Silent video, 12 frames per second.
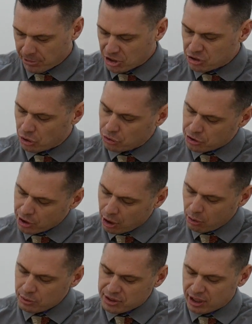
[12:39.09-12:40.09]
So
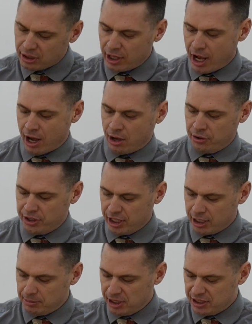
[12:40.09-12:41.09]
don't allow the
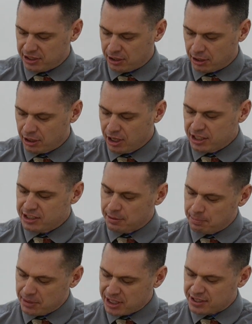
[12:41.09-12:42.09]
enemy to, to
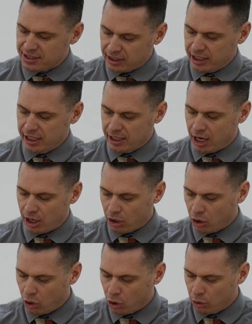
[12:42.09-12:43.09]
mislead our
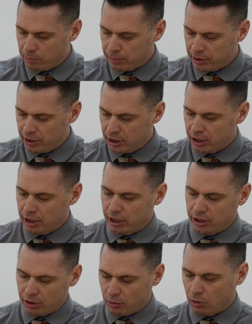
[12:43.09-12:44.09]
hope
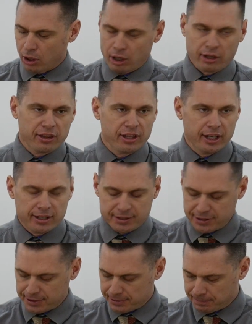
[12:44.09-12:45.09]
in the wrong
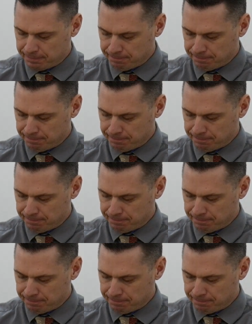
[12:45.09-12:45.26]
things.